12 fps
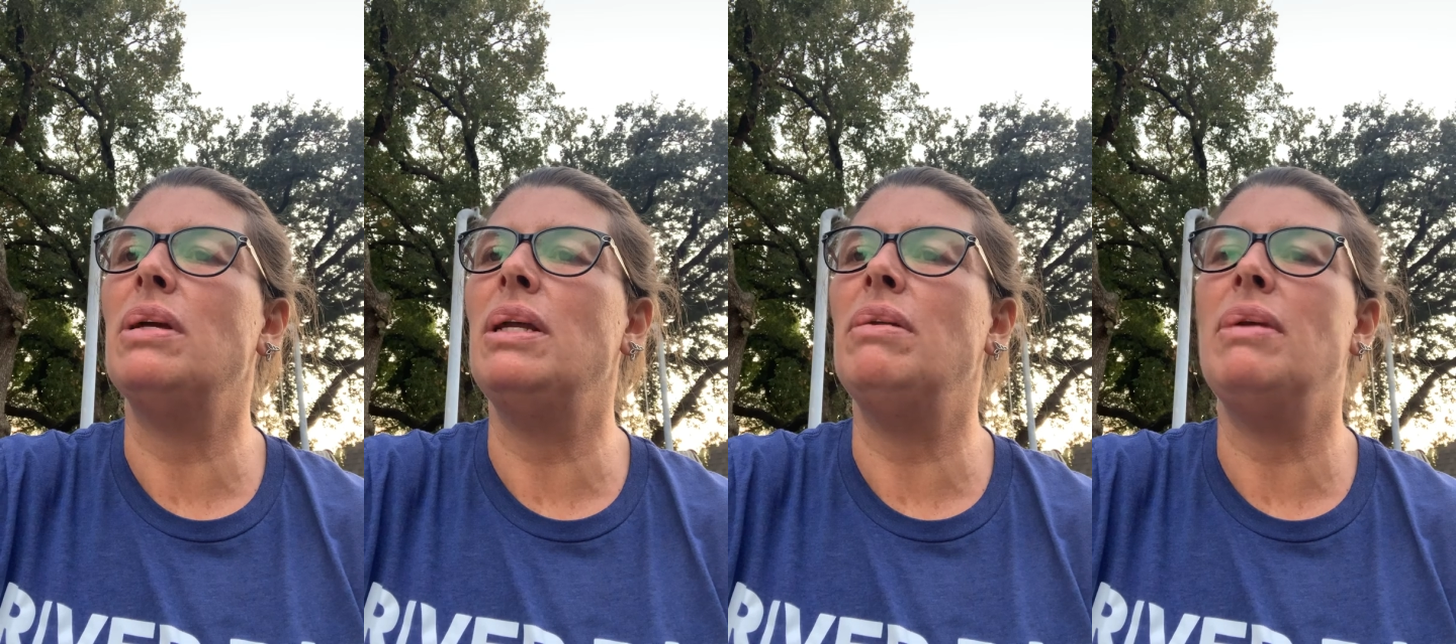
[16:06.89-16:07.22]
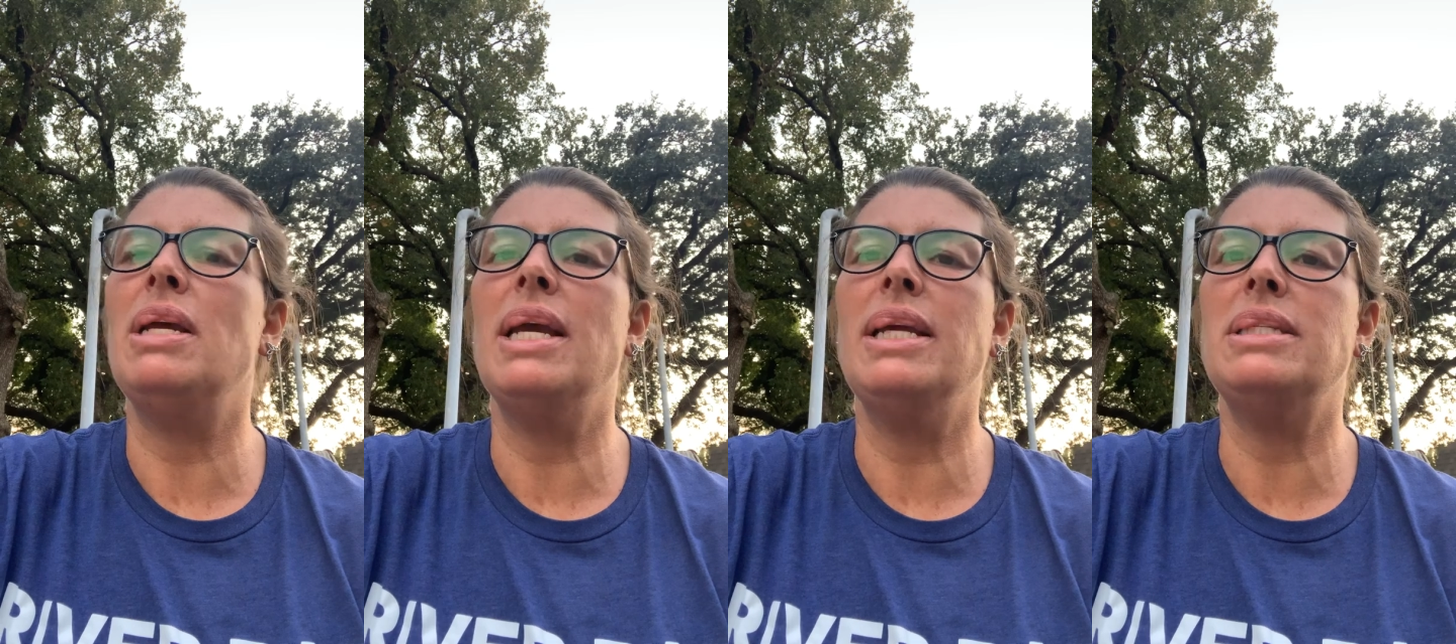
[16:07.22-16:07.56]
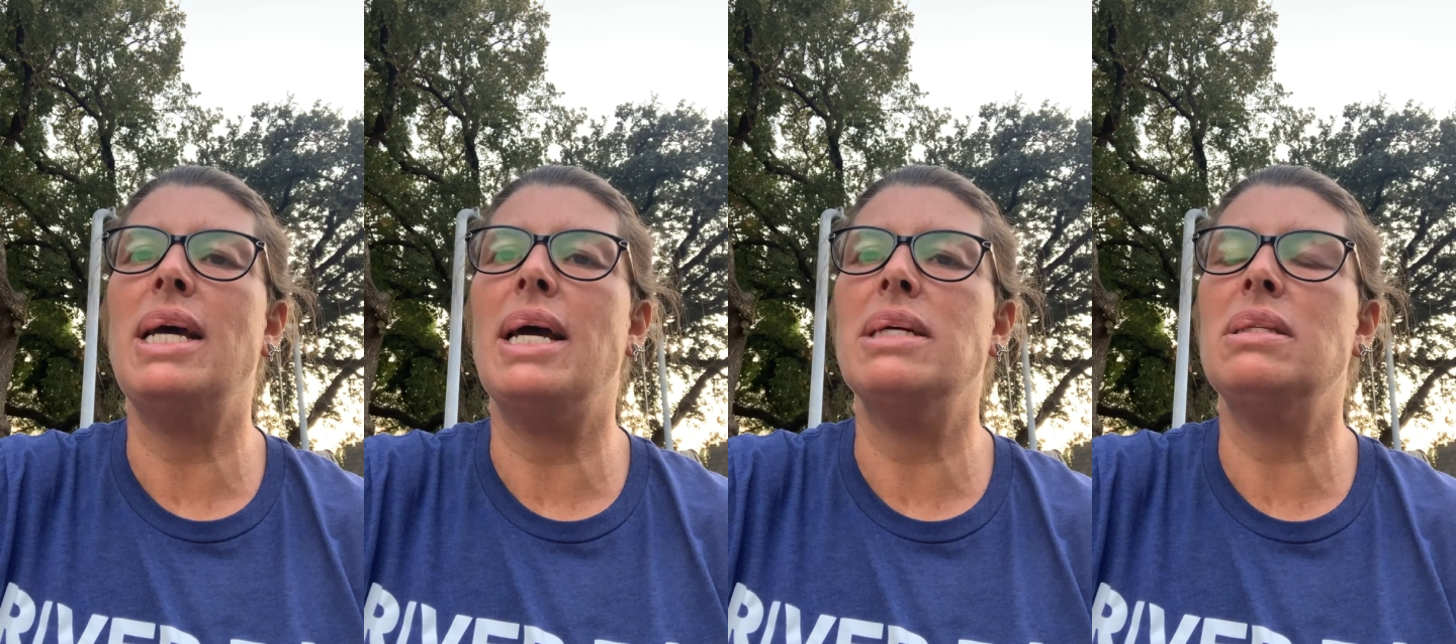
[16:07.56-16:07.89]
Enrique
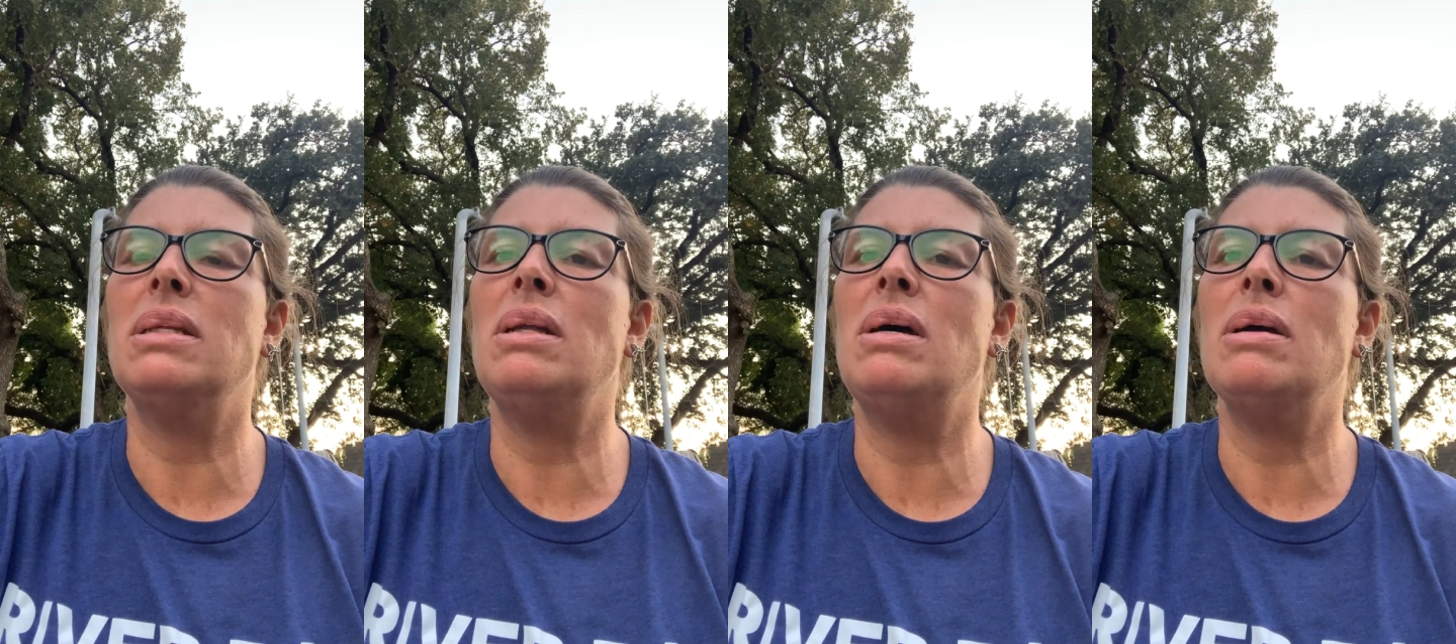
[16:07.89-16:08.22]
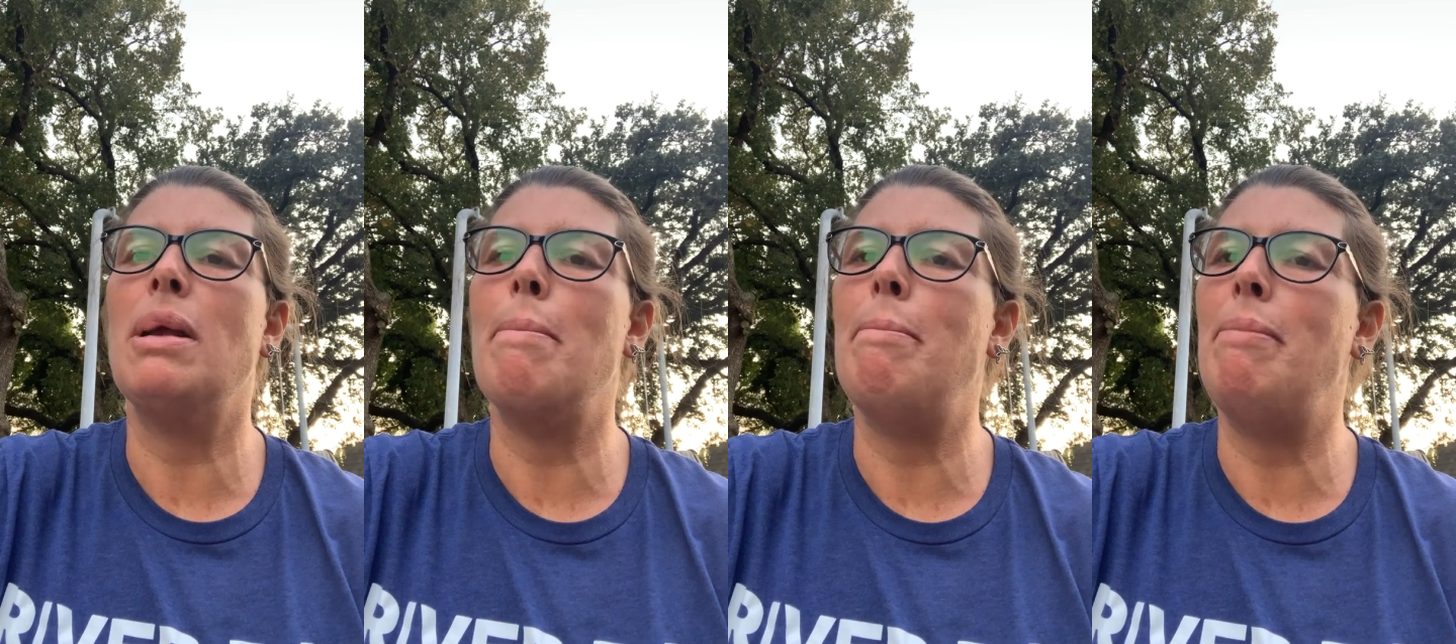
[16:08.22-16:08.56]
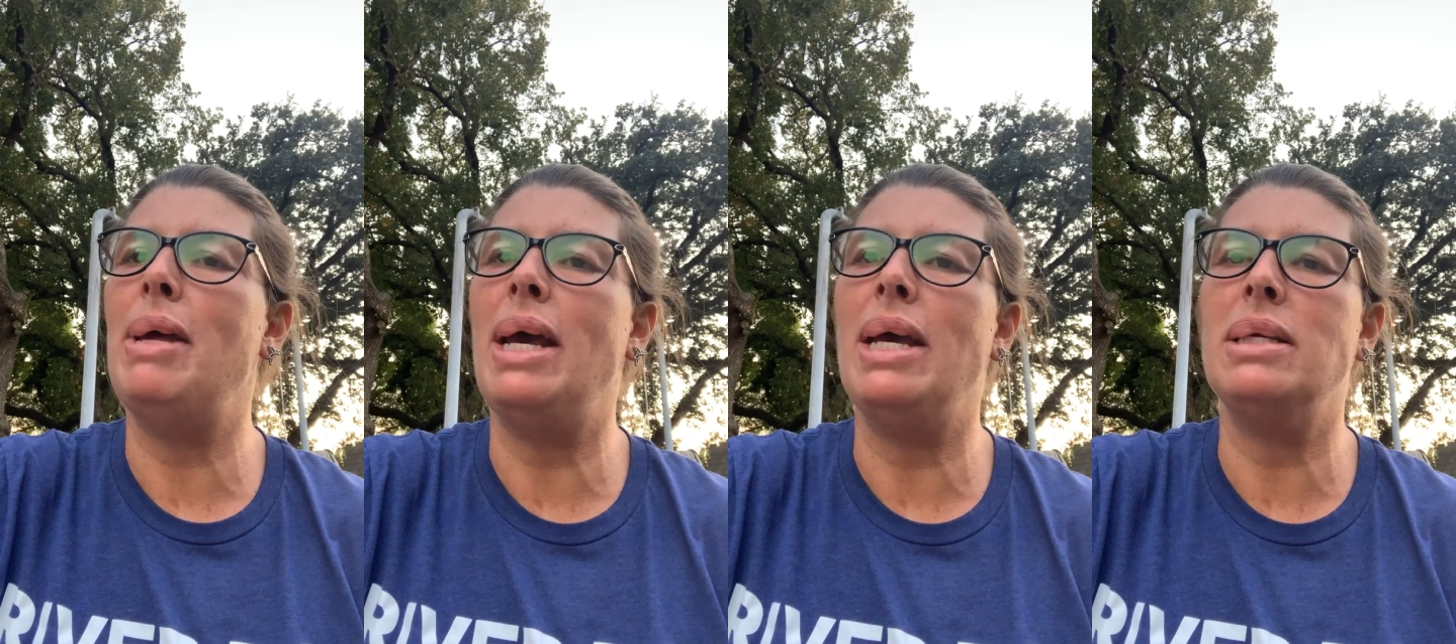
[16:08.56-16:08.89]
tags along and
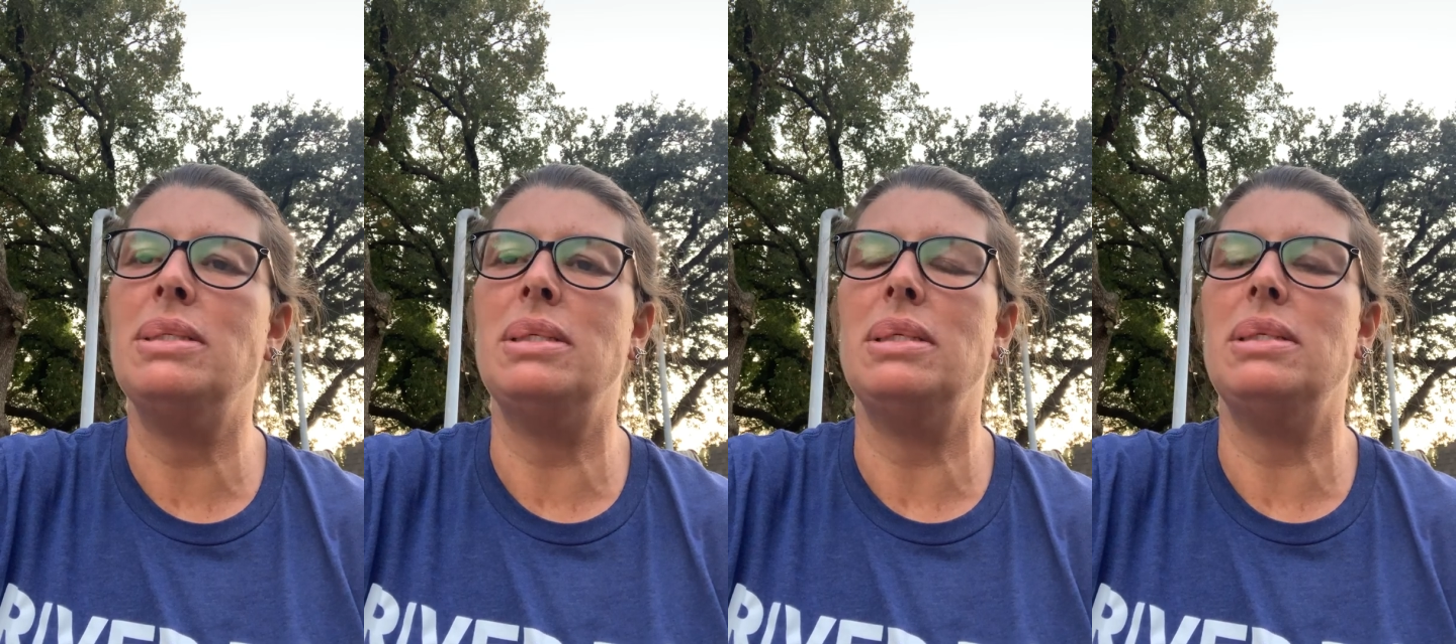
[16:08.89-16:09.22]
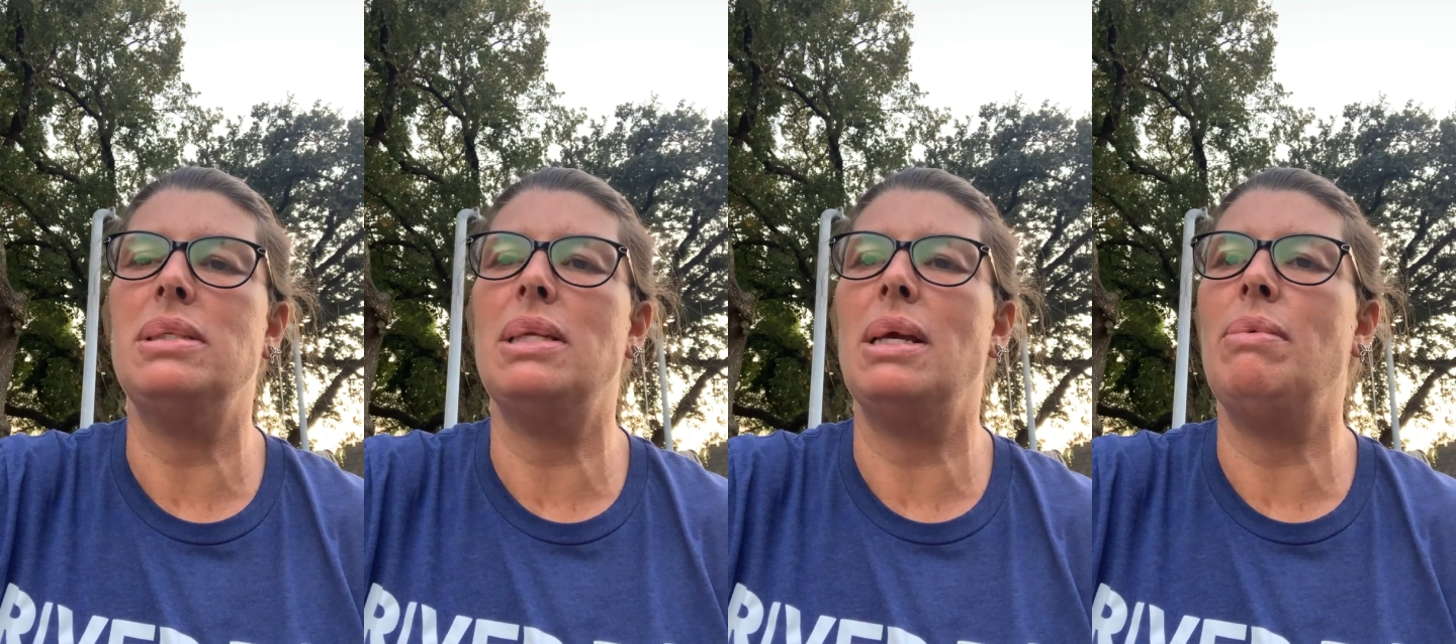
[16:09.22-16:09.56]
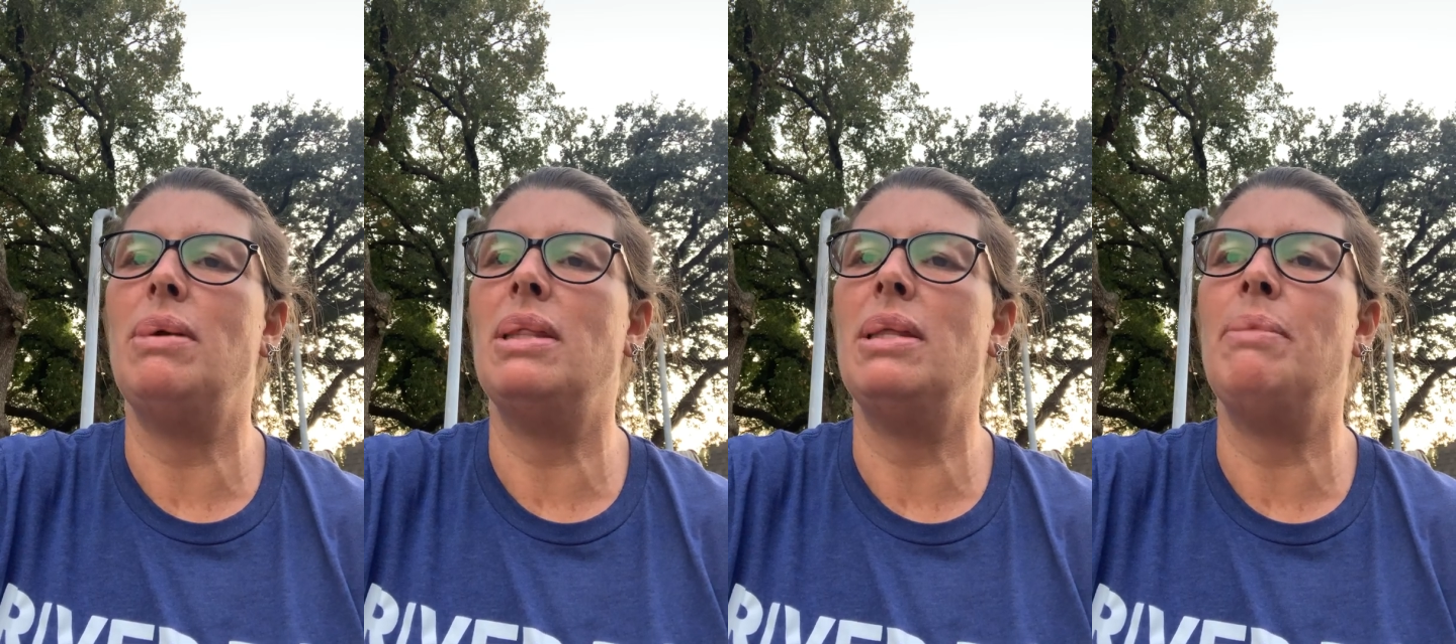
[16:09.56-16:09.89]
begs to stay
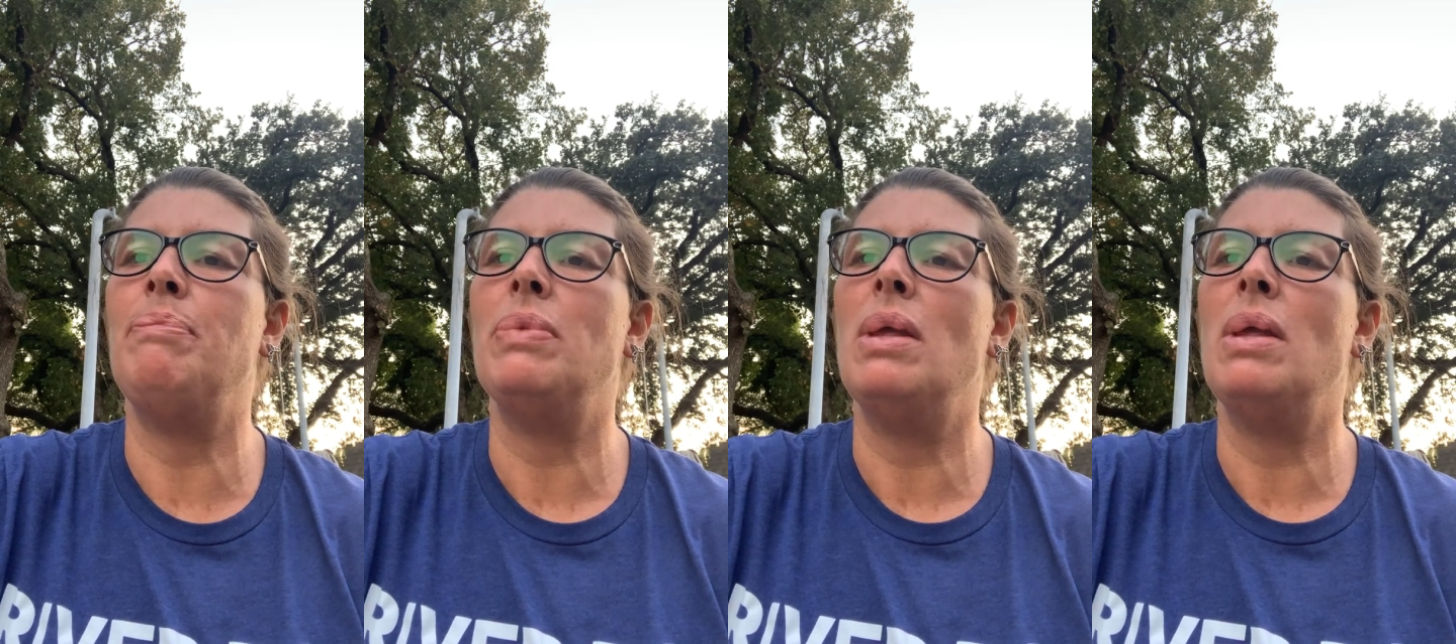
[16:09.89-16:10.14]
with him.